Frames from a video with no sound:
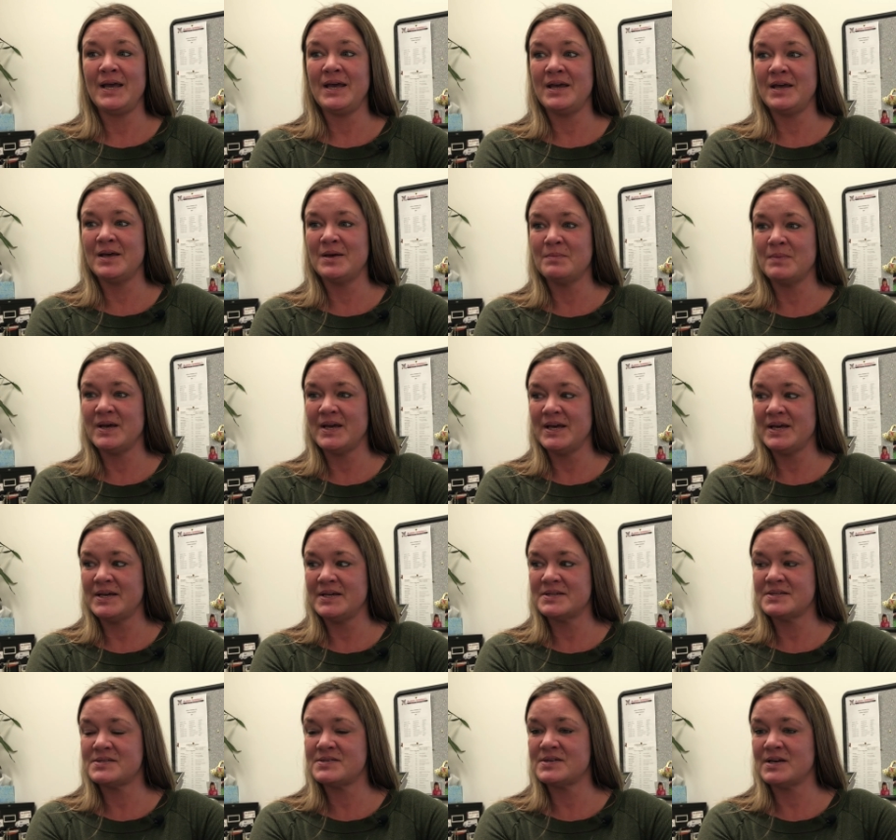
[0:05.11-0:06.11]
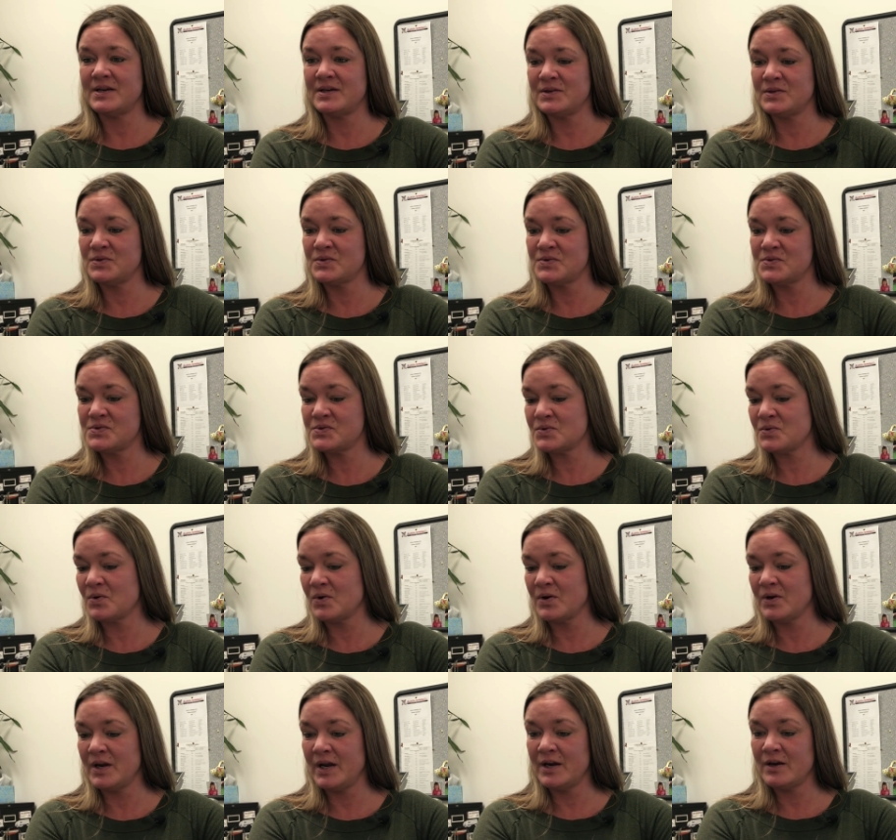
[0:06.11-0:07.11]
am a sales
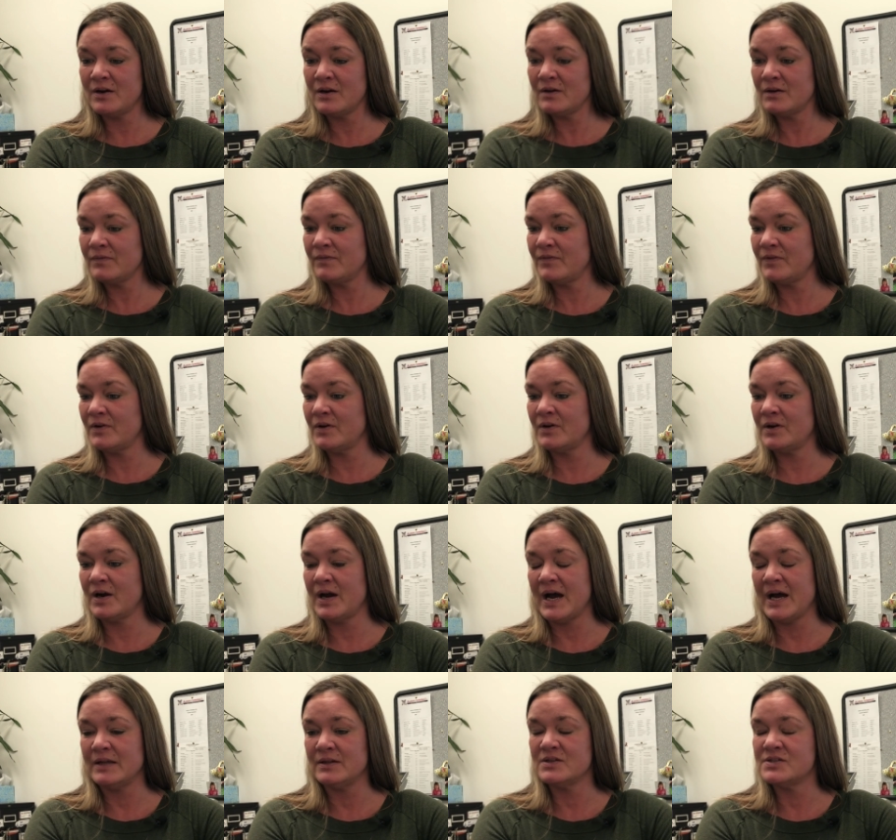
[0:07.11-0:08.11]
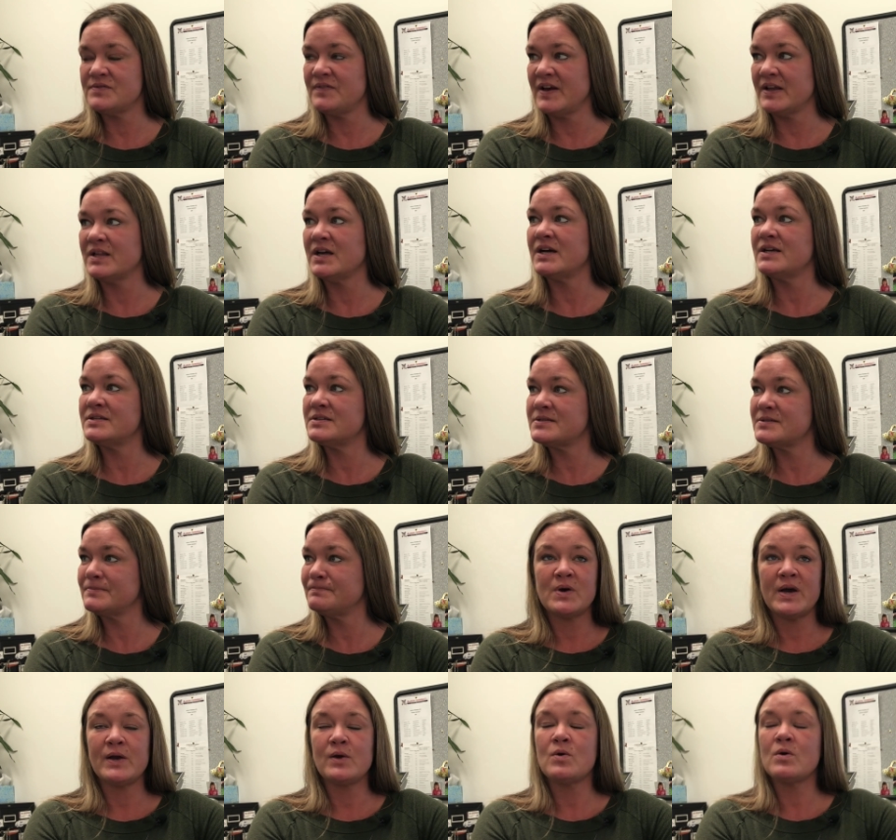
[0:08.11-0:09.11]
coordinator for Atlas Van Lines.
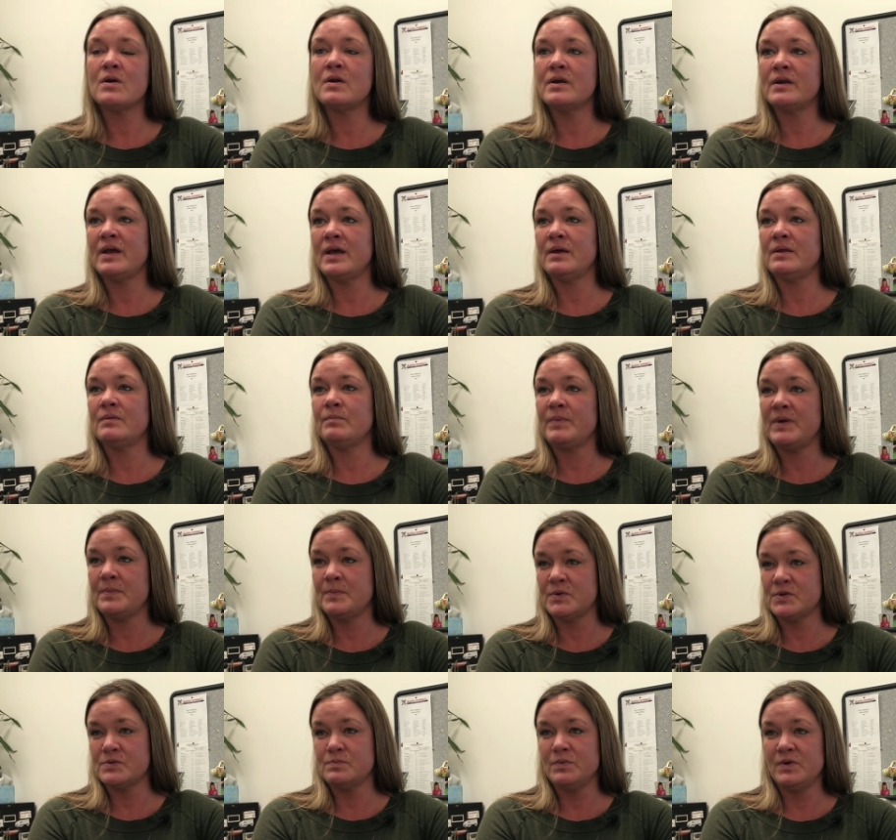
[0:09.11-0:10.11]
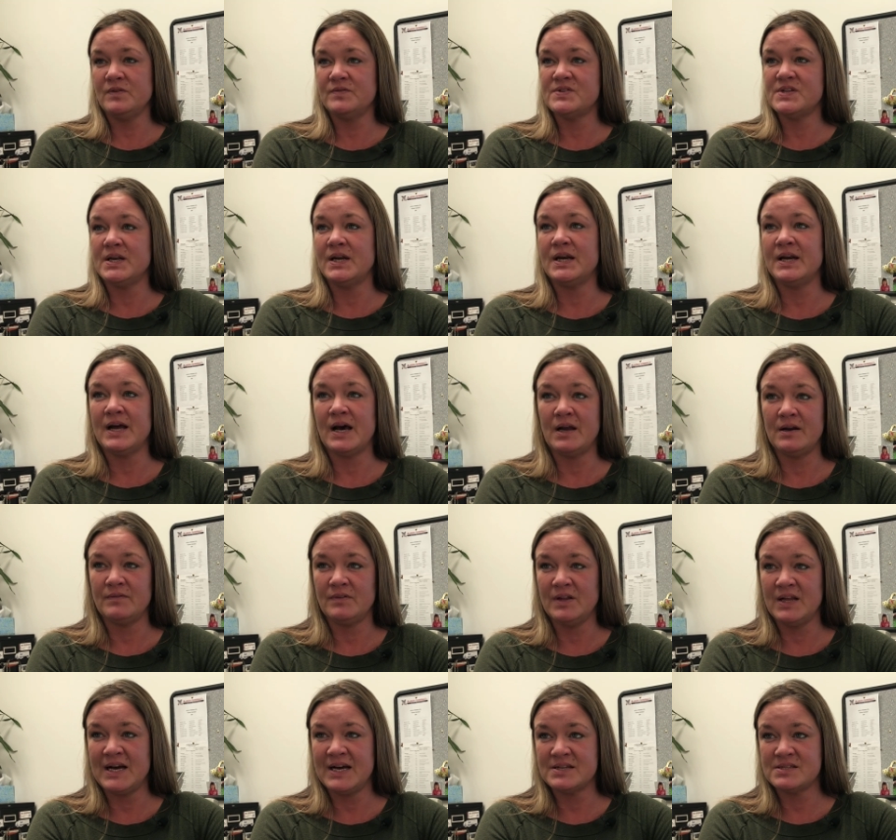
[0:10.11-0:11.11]
So I coordinate people's moves in and out of
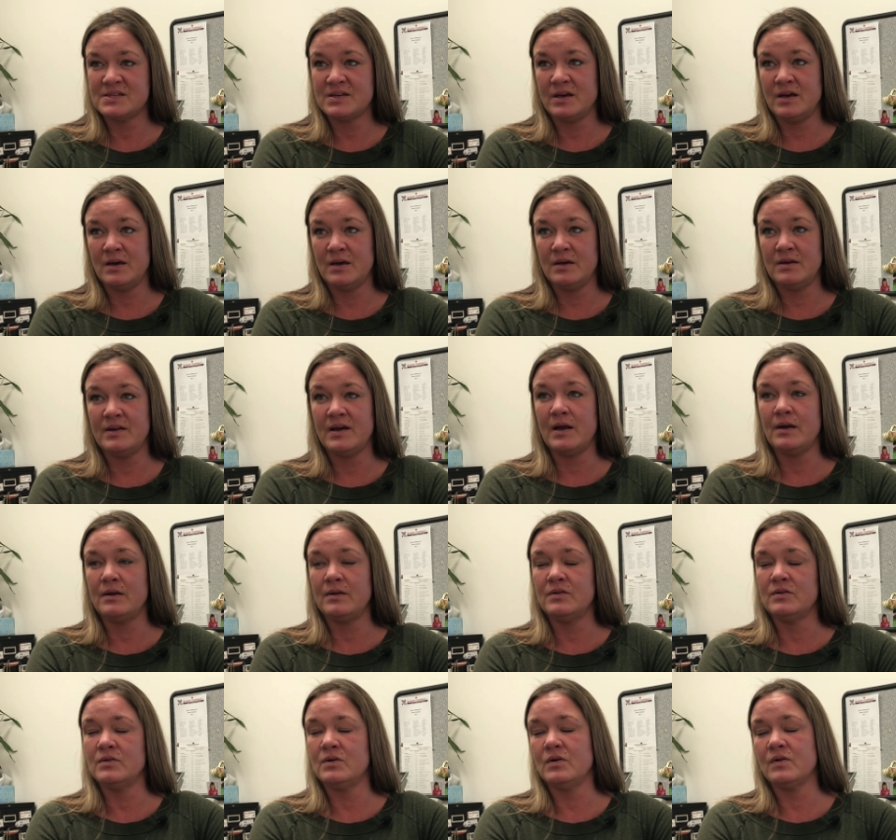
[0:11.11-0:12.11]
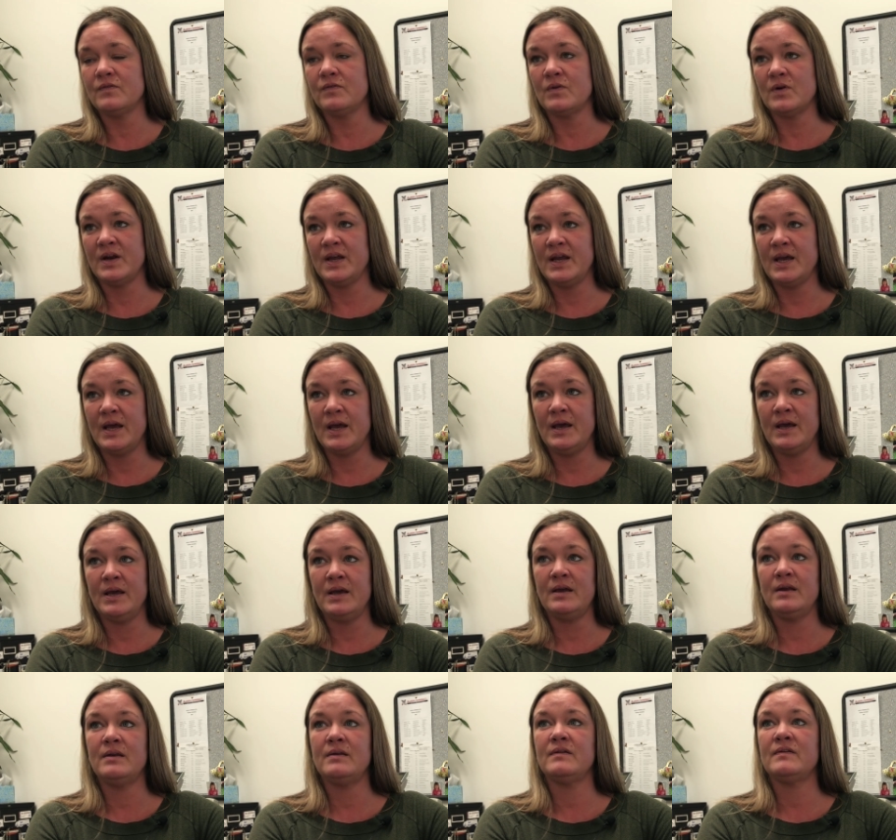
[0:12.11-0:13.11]
Alaska, down in the lower
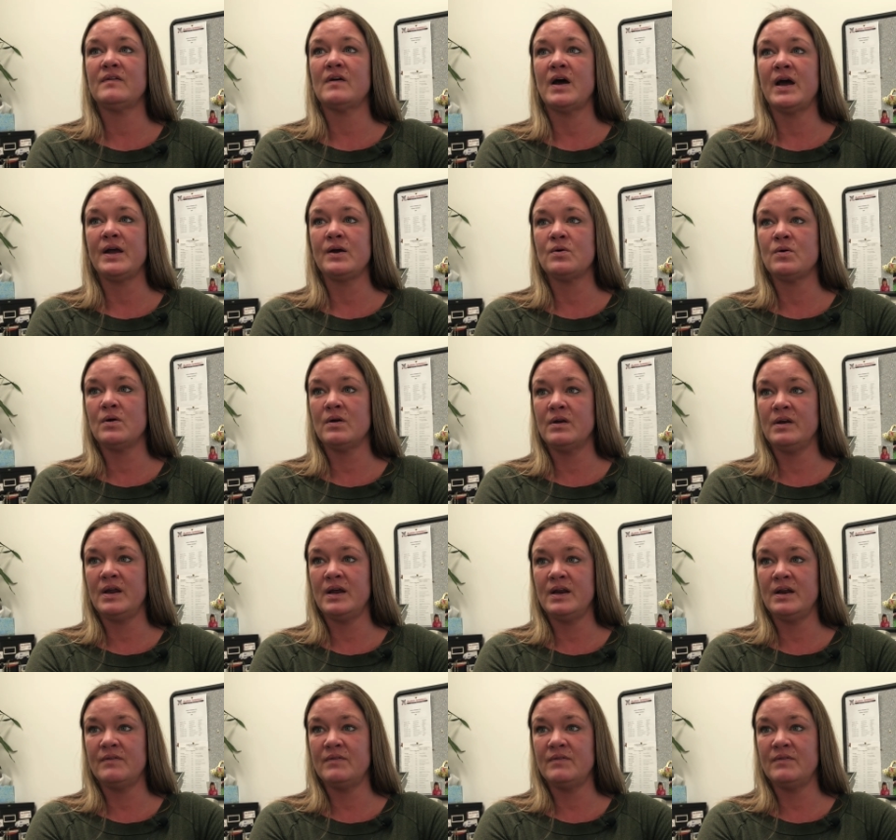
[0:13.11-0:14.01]
48. I coordinate